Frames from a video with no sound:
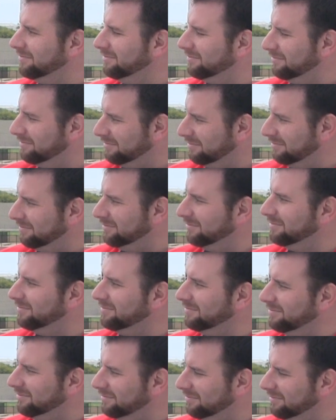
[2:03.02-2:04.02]

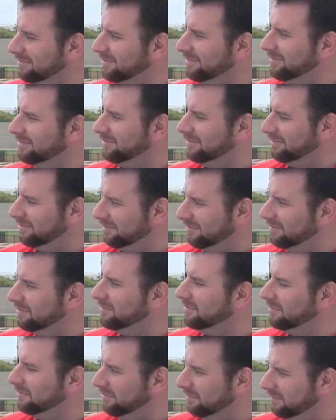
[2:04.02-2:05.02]

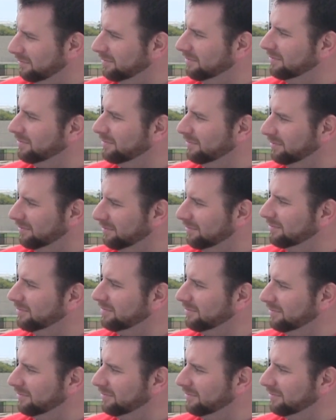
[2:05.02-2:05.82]
The person shown says nothing.